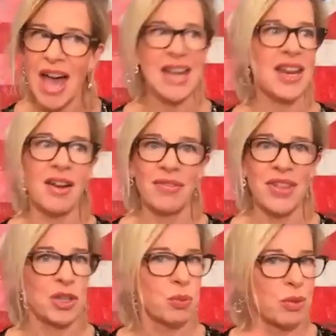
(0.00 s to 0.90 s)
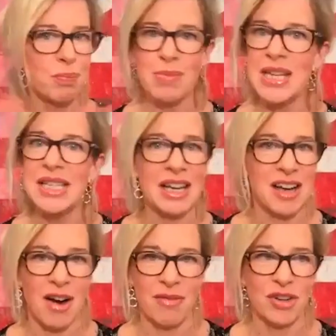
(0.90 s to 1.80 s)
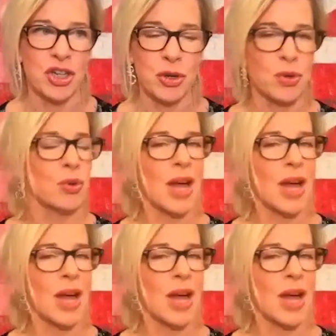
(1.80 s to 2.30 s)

any of this with media coverage at all.